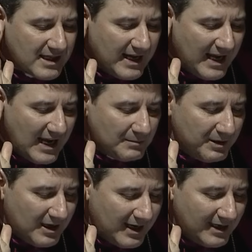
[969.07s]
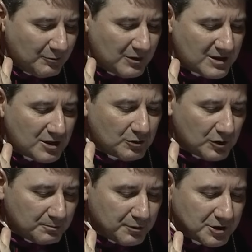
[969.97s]
a hand behind one's ear to
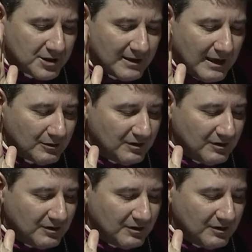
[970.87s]
push it out